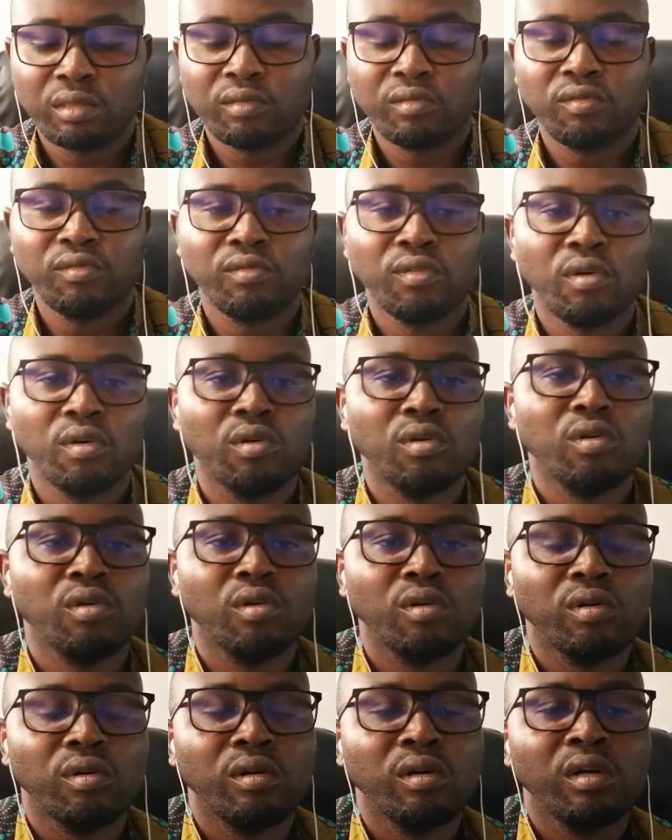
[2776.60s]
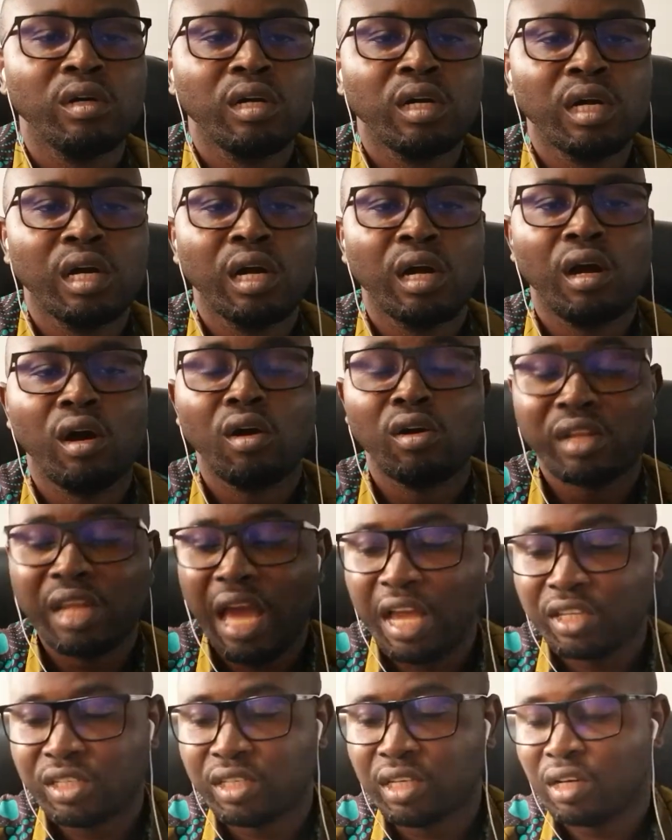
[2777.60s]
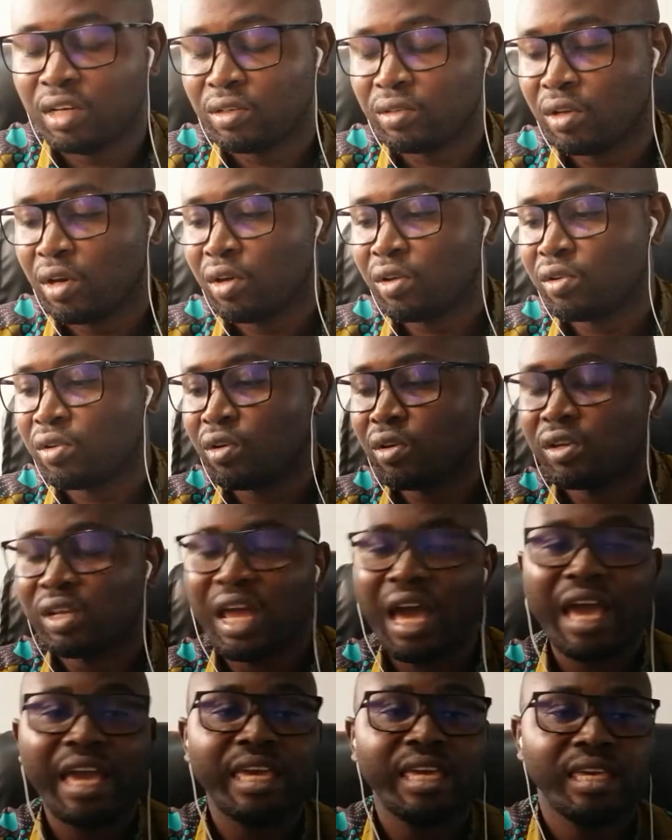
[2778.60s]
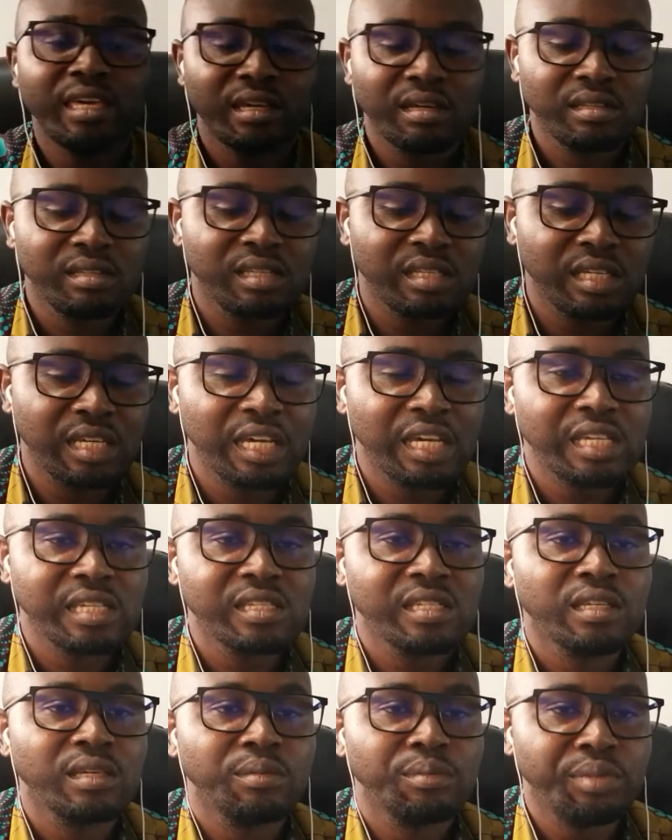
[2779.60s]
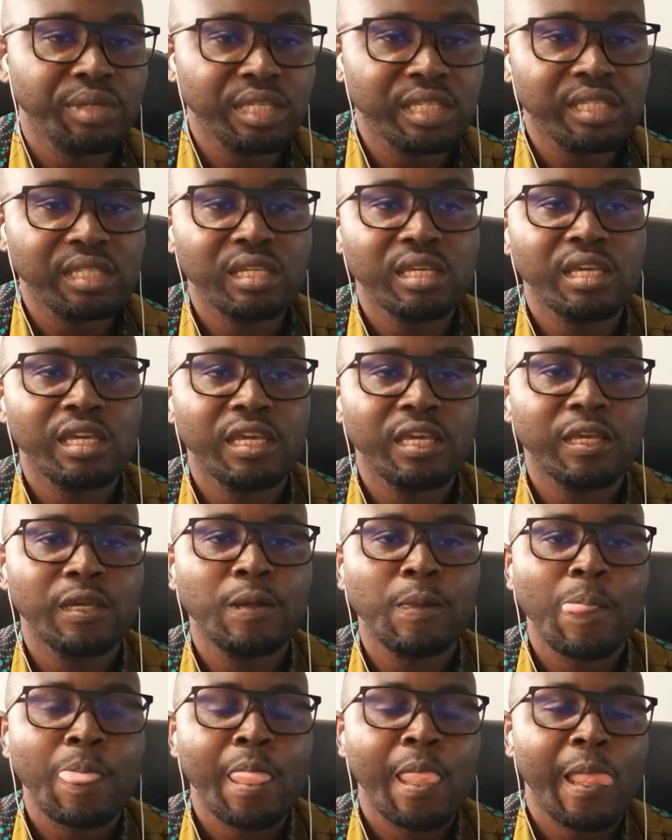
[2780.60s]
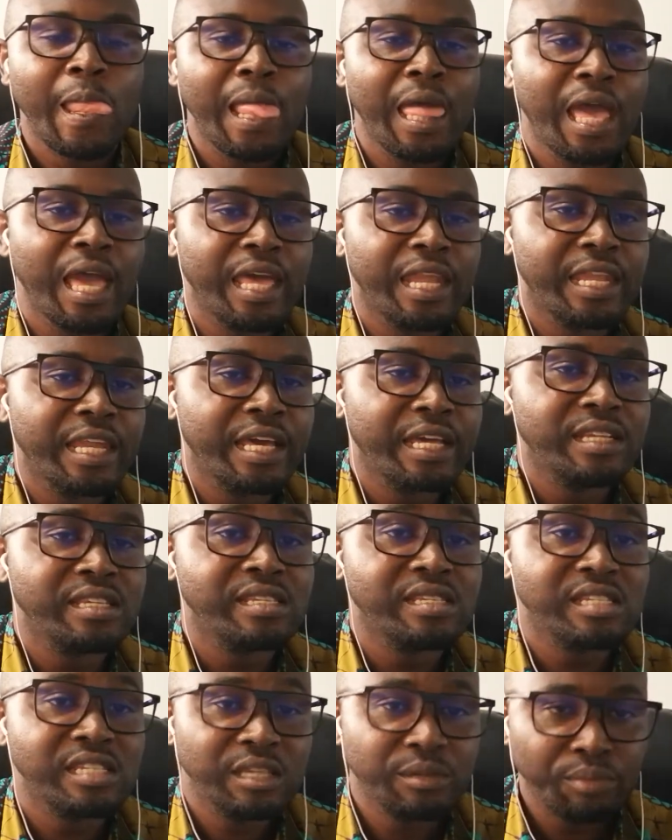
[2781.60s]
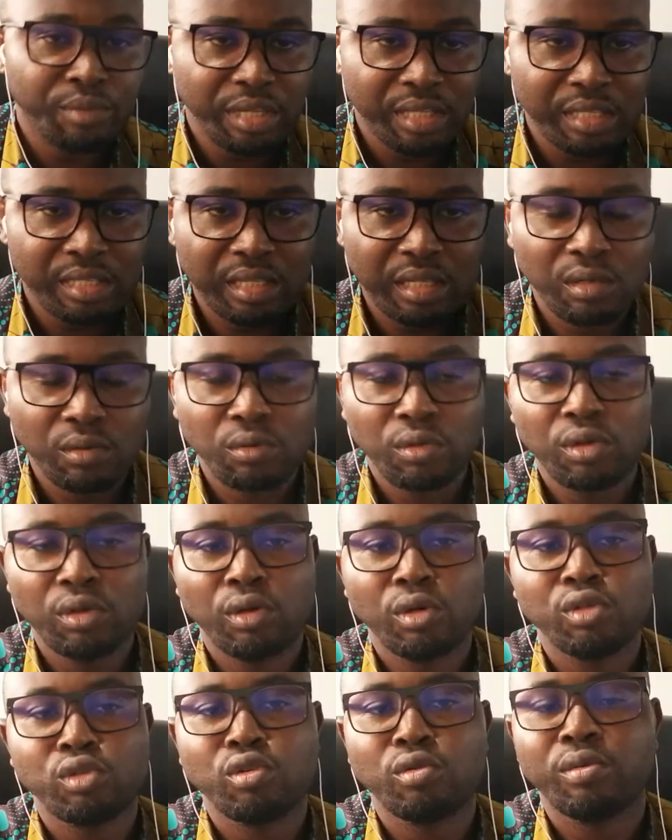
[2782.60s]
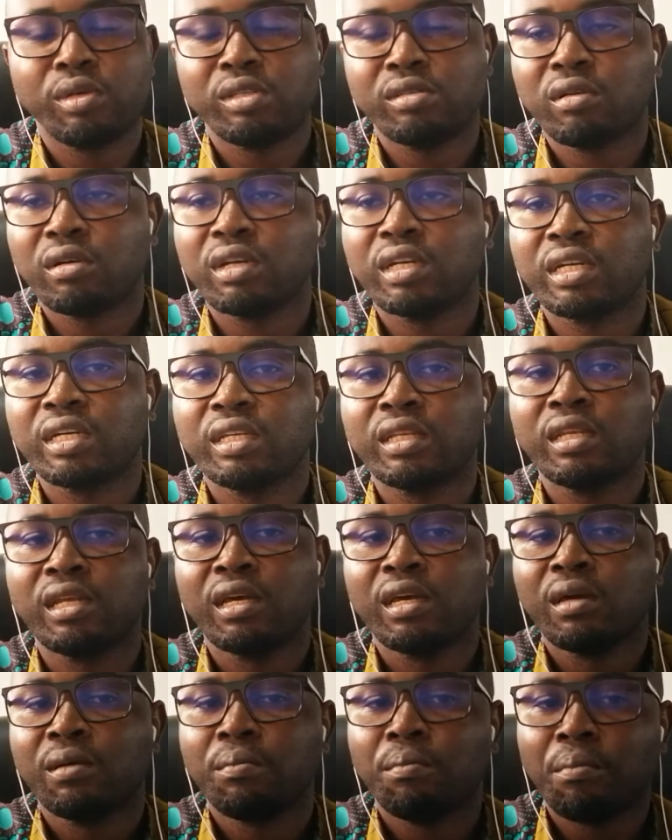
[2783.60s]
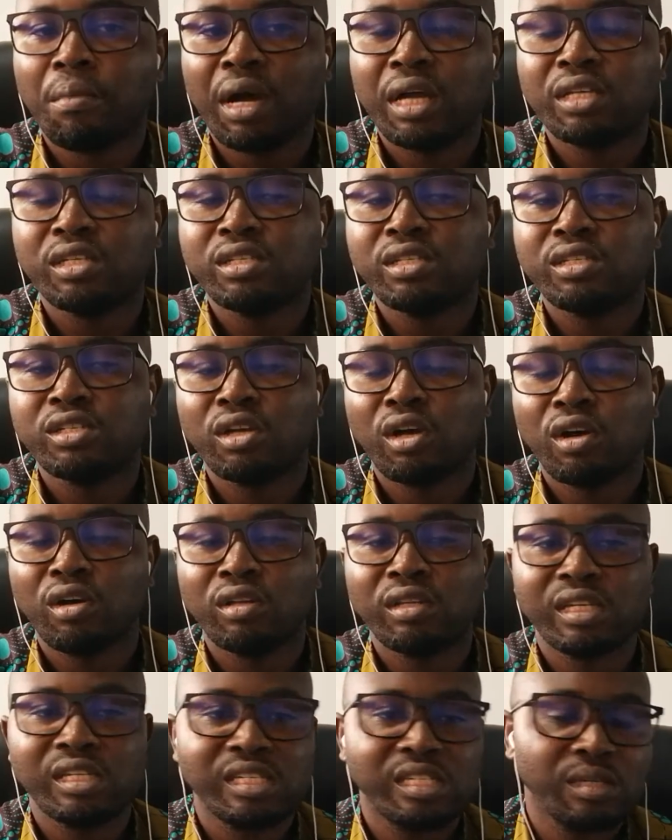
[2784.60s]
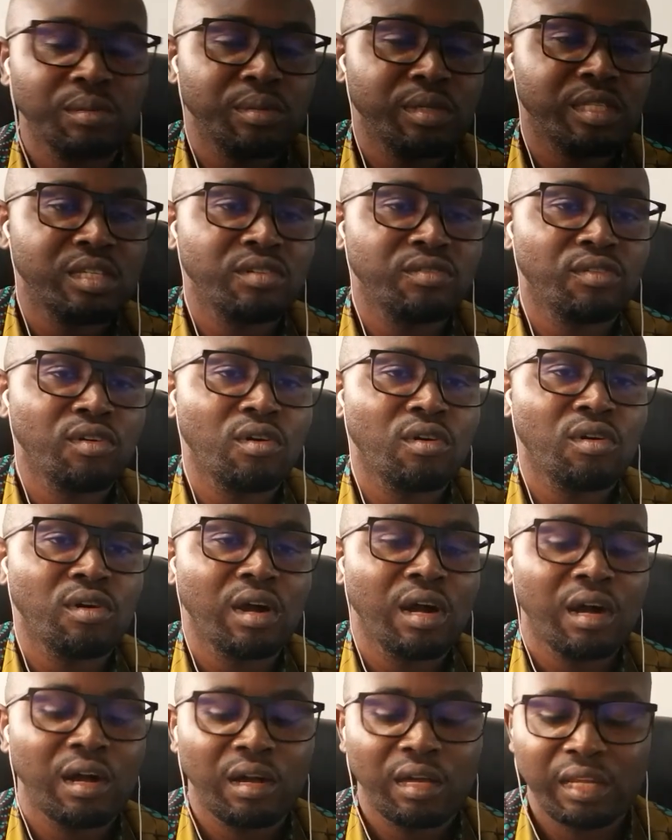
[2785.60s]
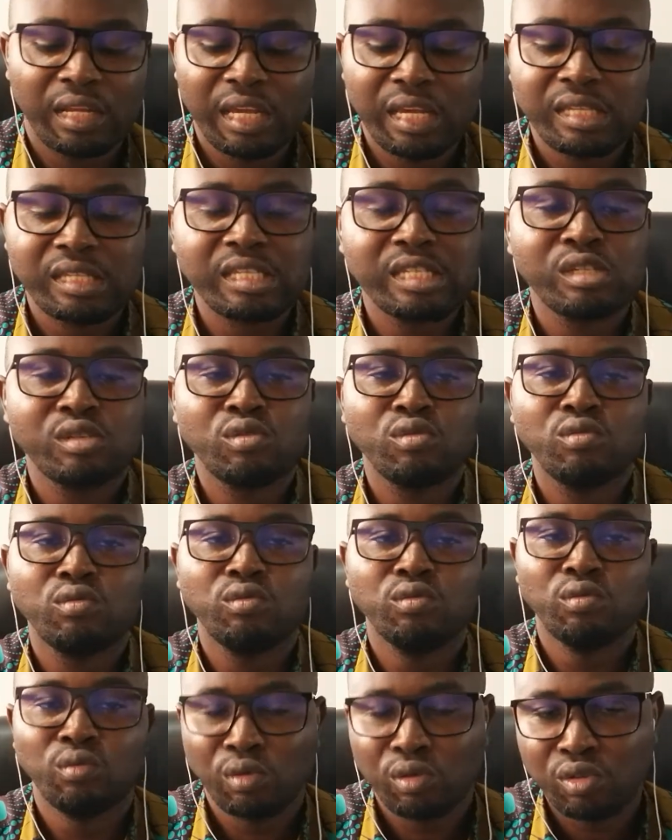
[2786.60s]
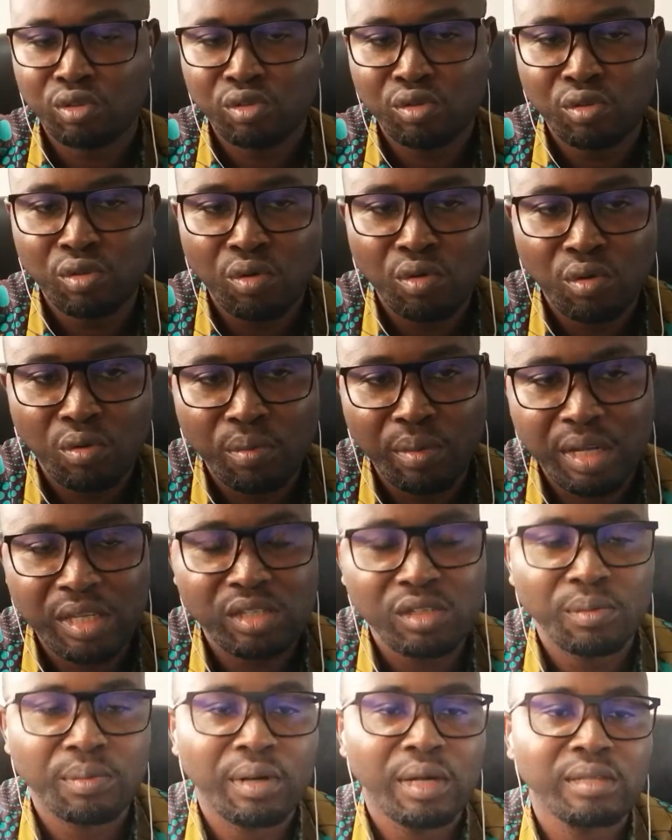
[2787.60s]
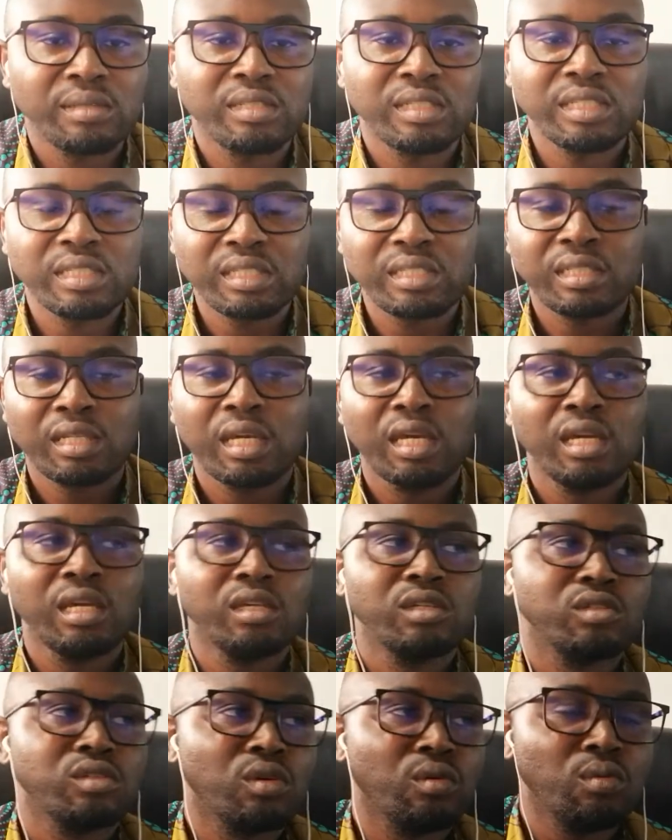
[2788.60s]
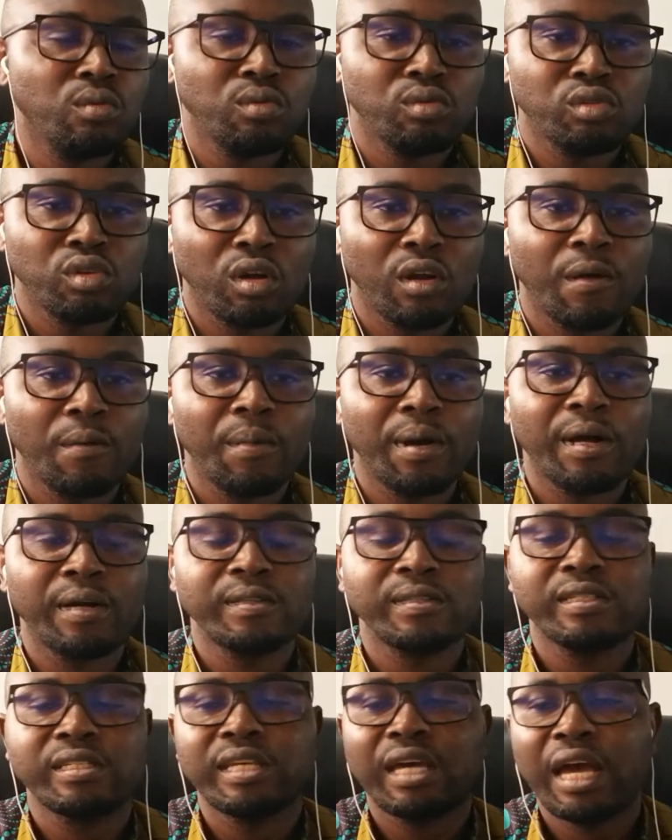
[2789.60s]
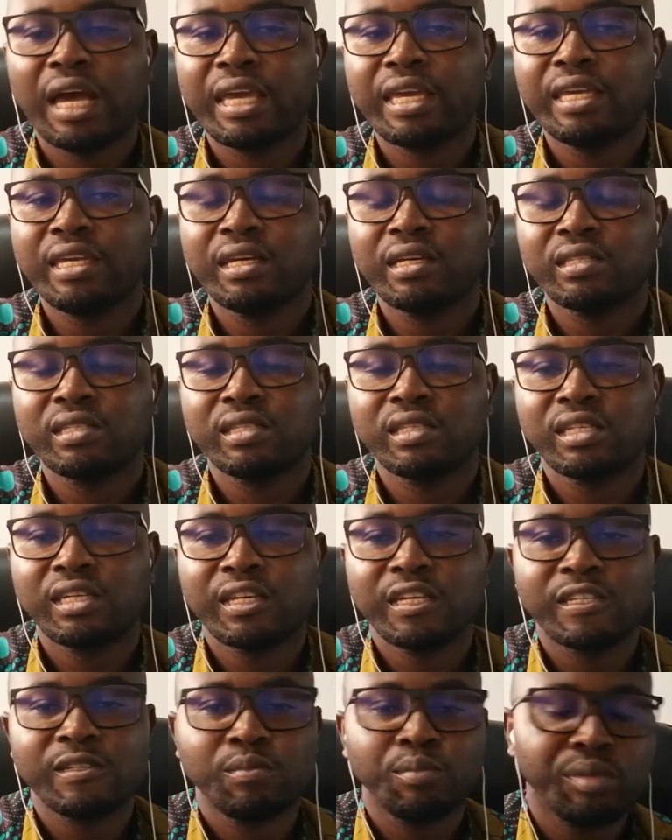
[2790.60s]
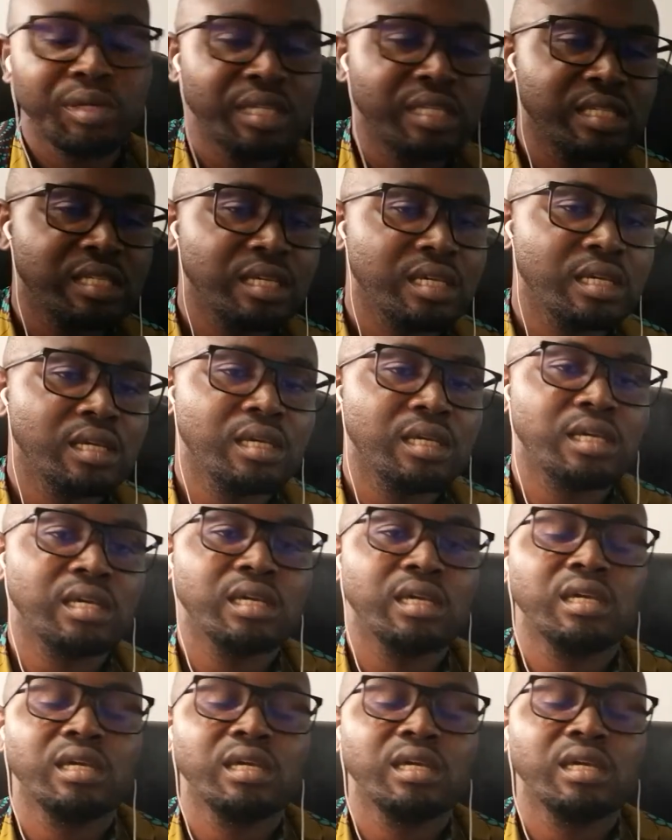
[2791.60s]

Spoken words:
for on IELTS, PTE, and then CBT. We'll also be talking much on the CBT for our nurses who want to know much about it. So we'll talk about IELTS, PTE,